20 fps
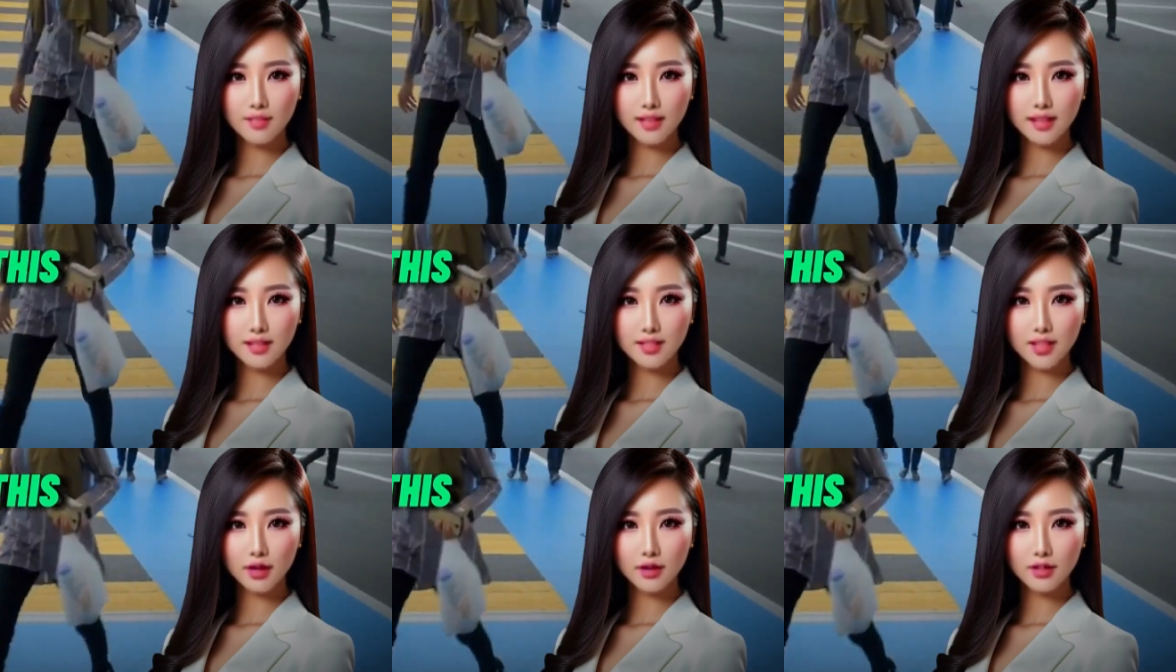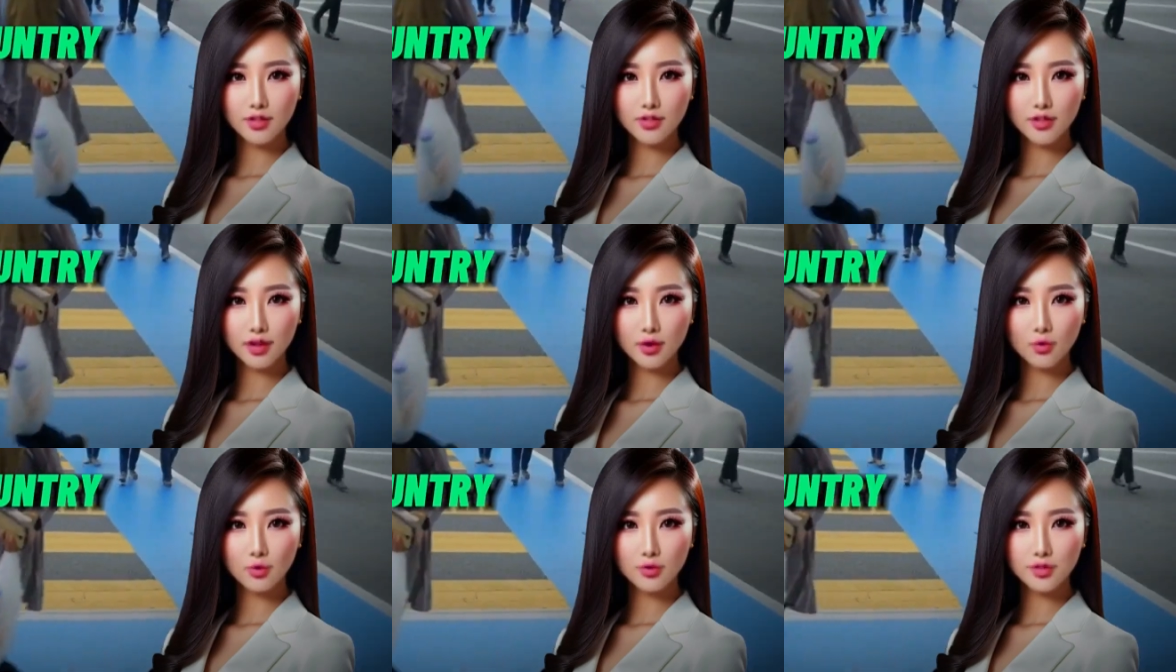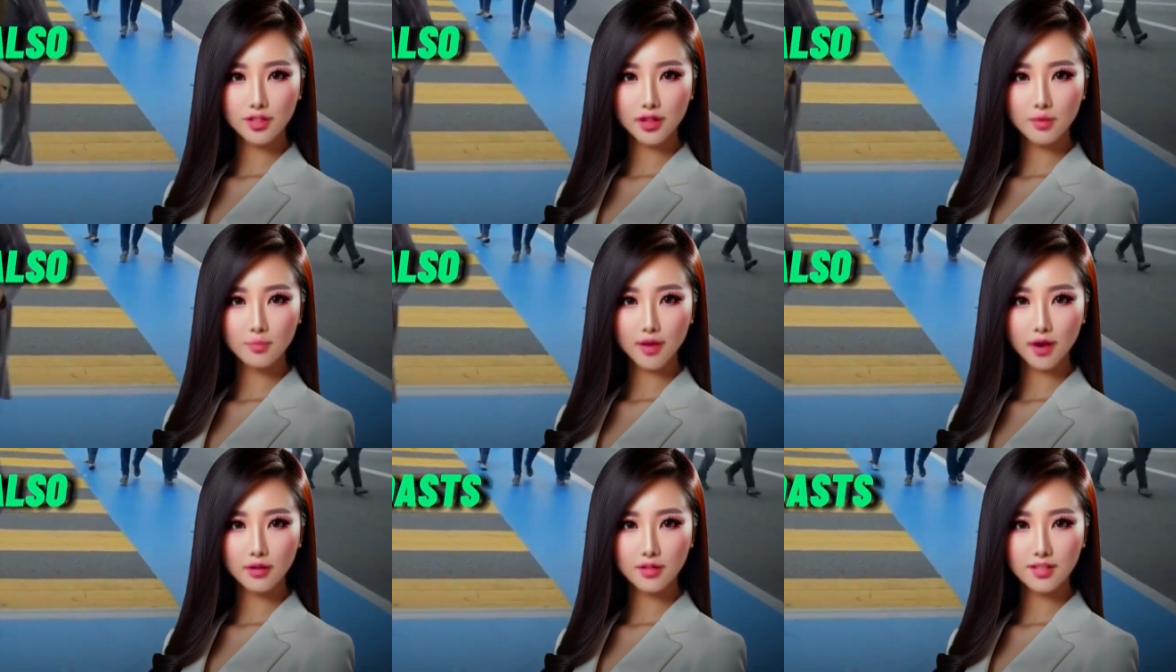This country
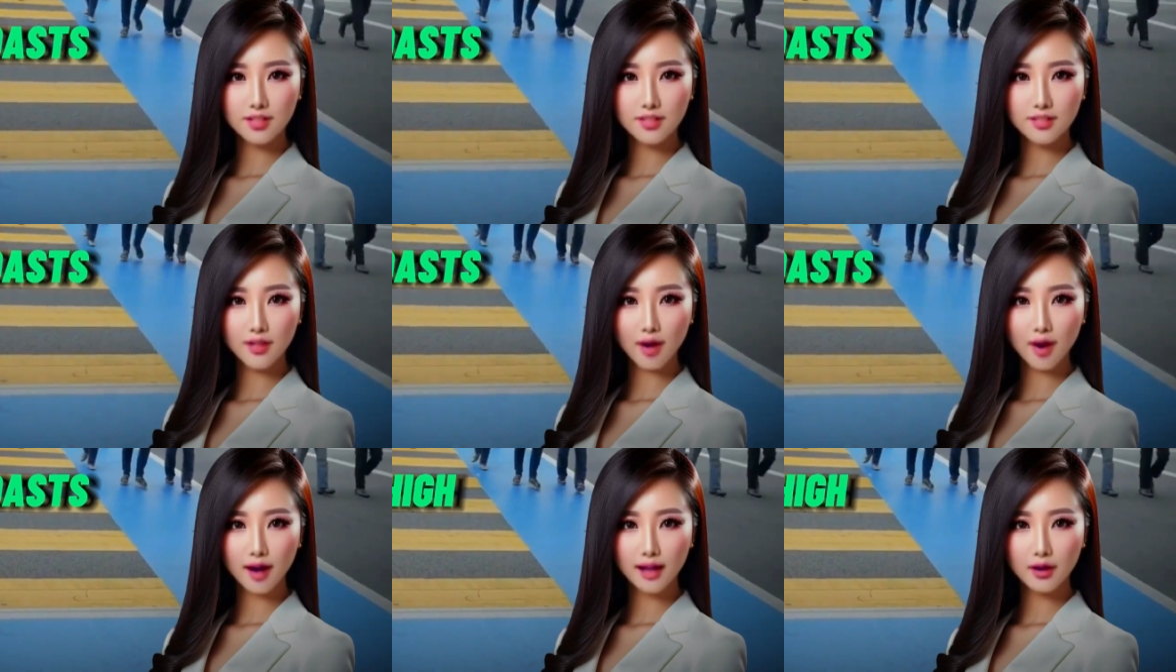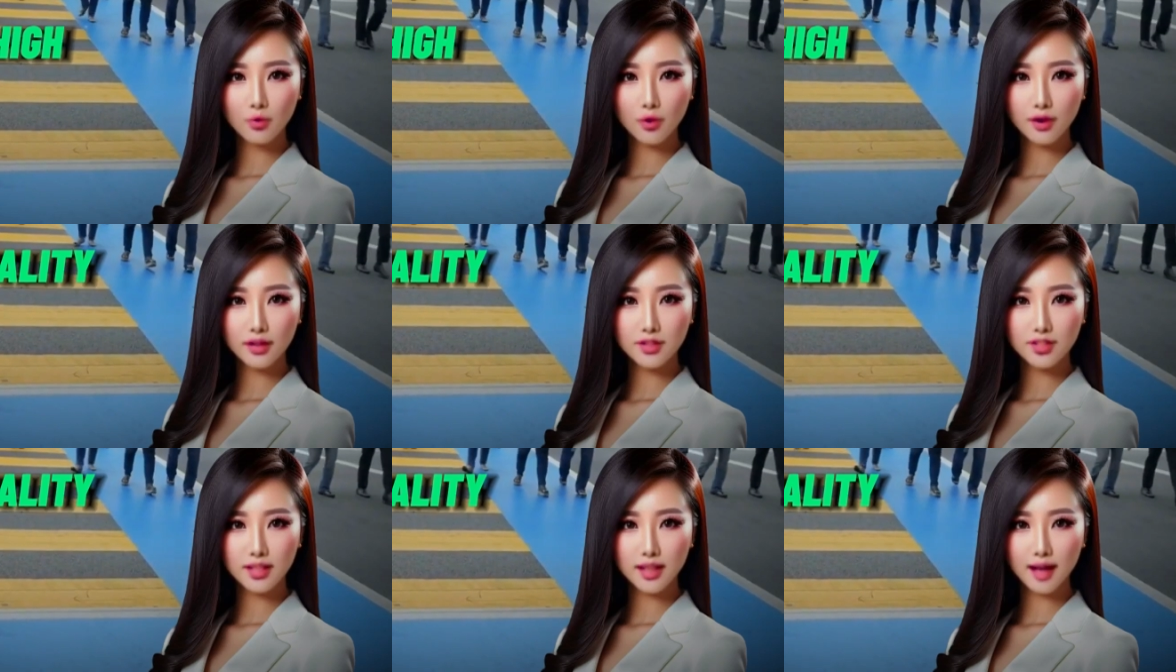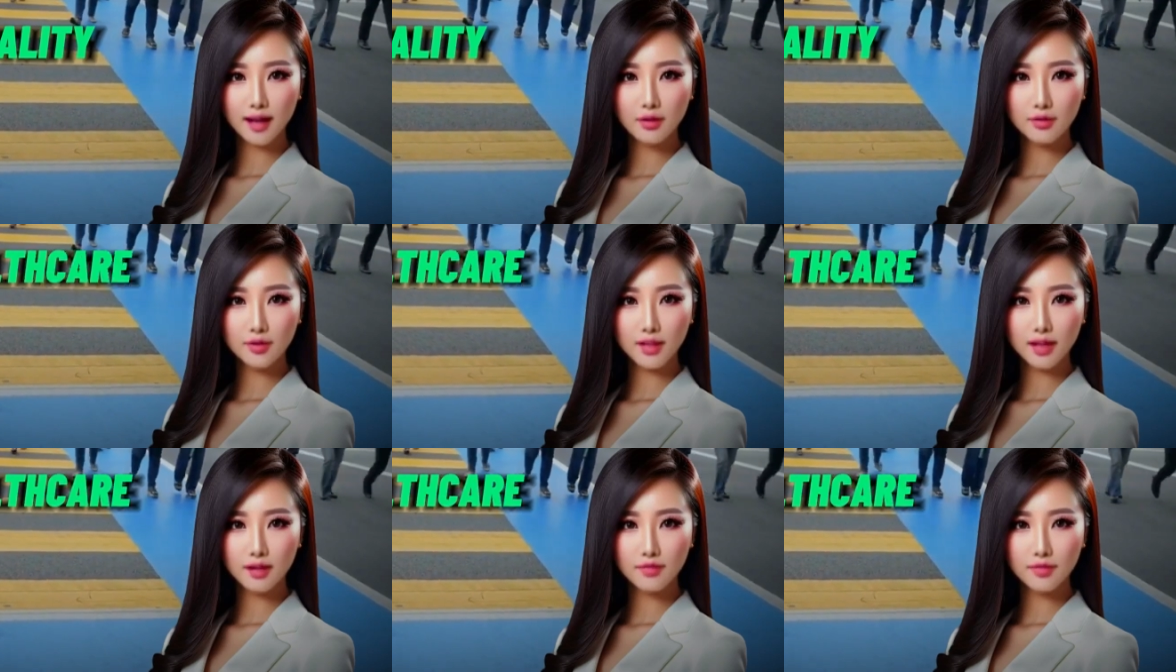also boasts high-quality
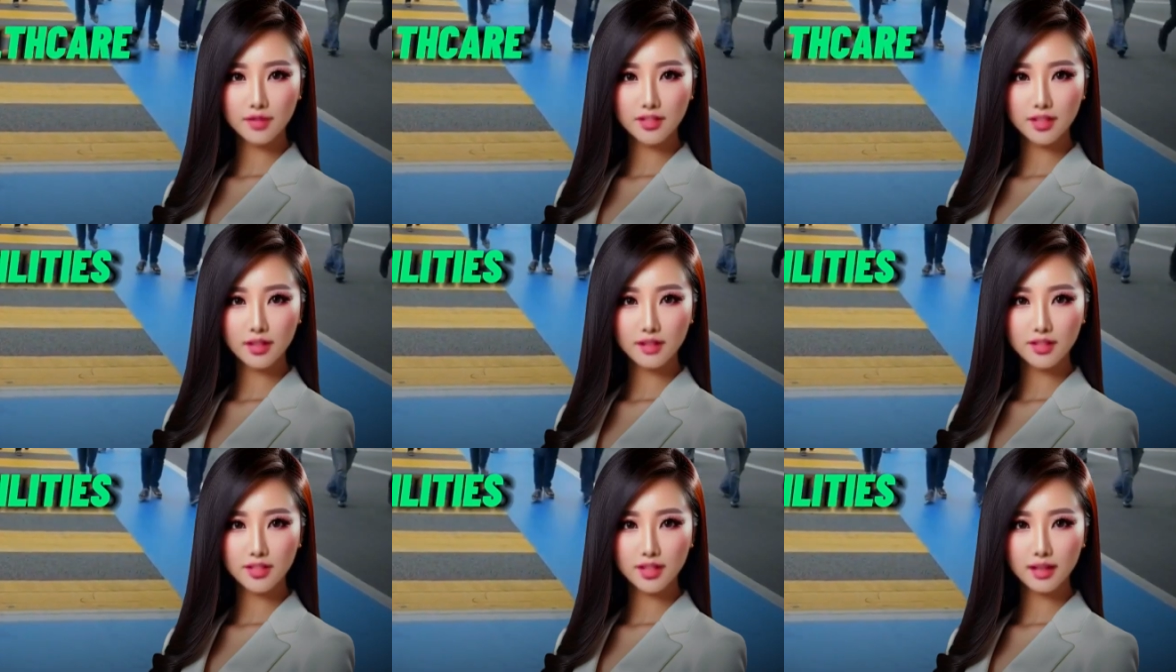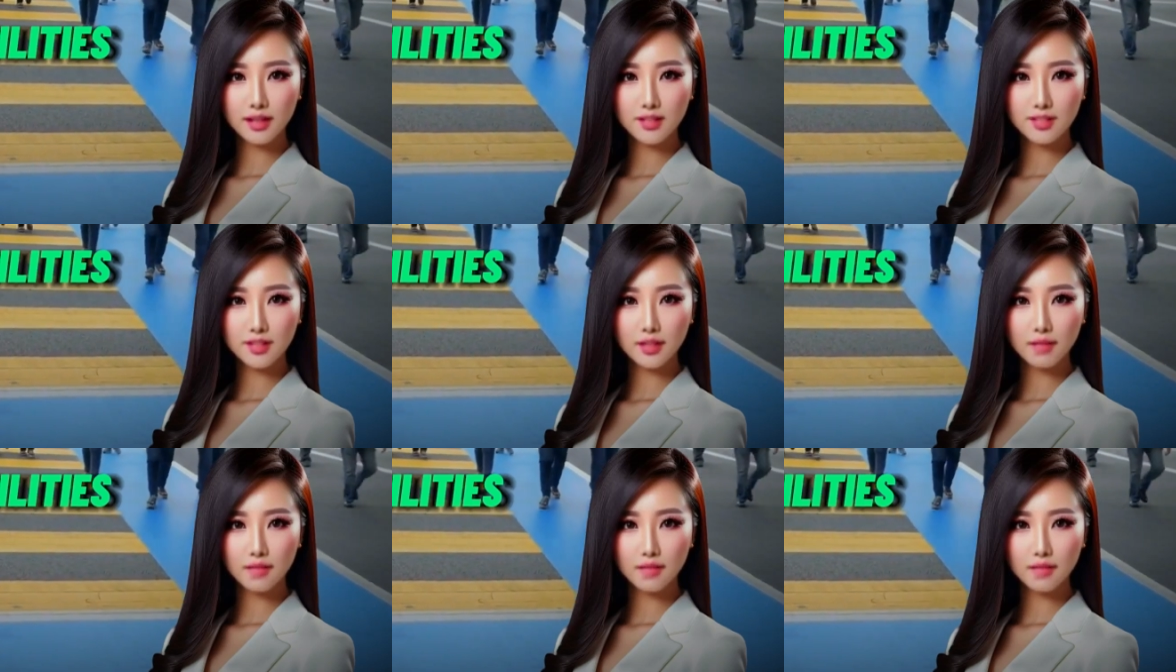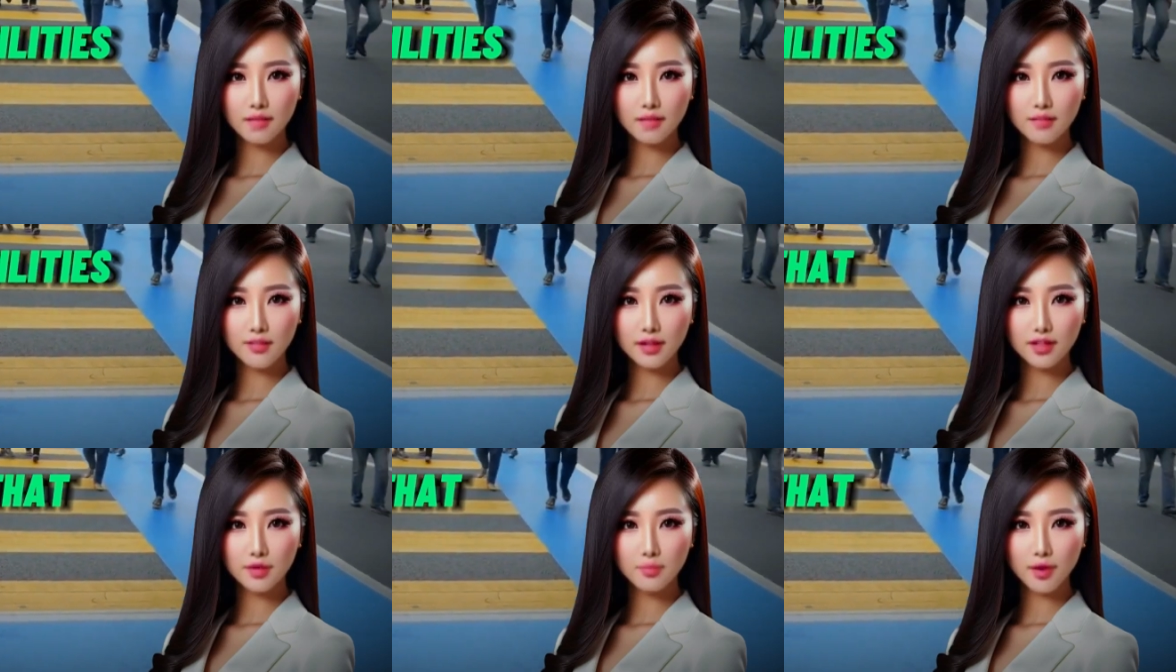healthcare facilities
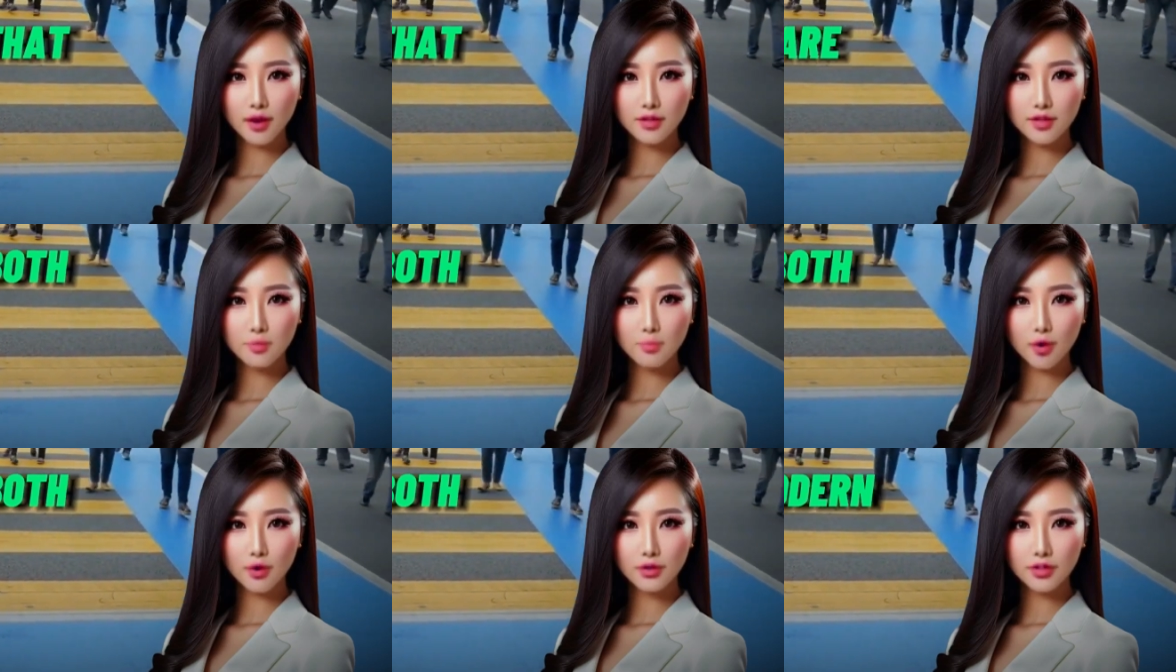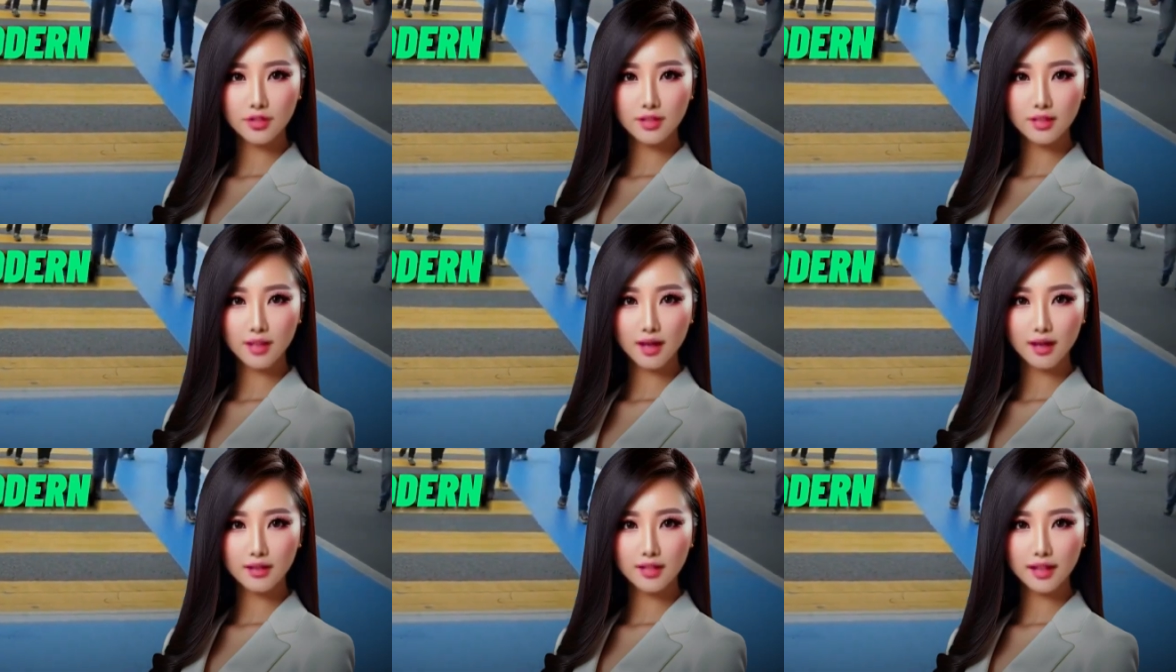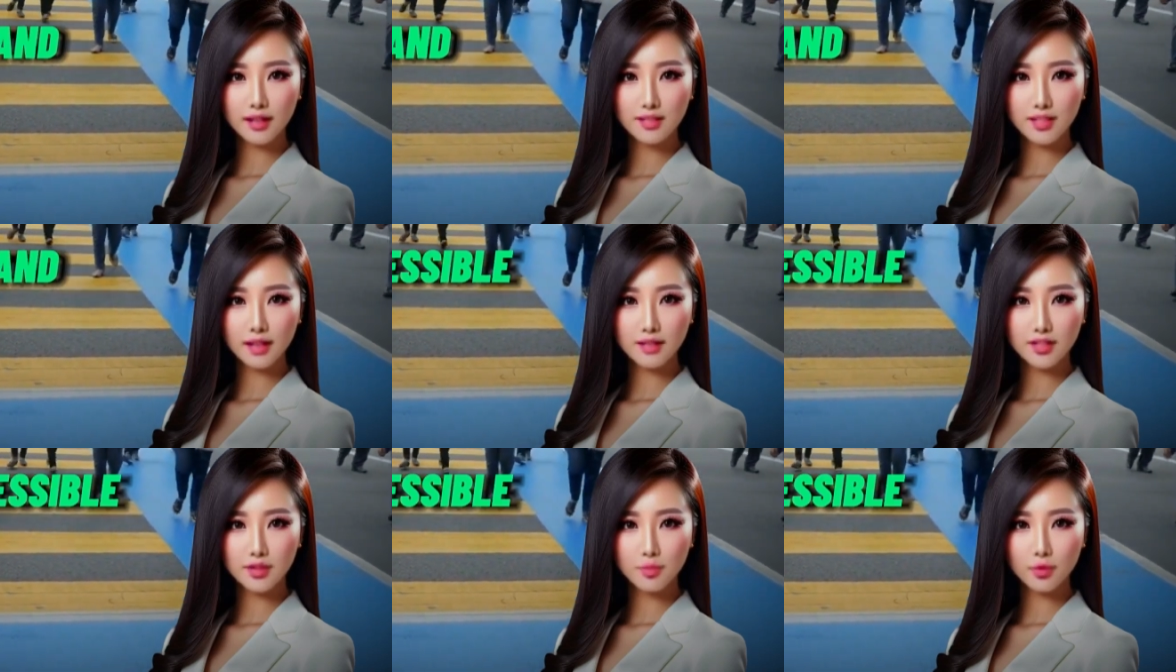that are both modern and
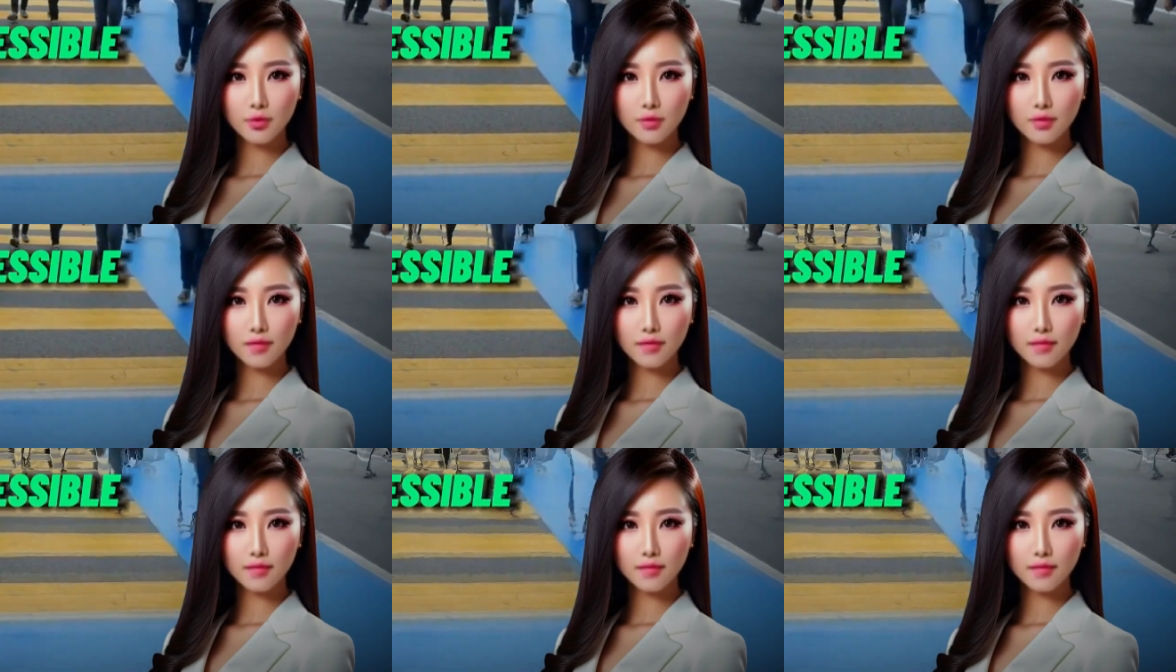accessible.